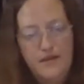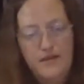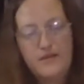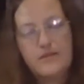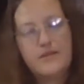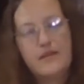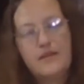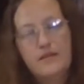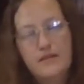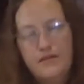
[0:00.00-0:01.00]
looks like
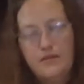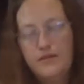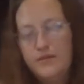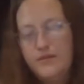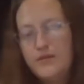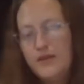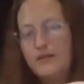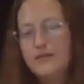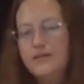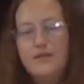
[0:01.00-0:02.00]
a old
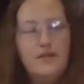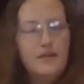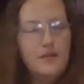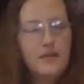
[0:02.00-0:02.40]
single. There we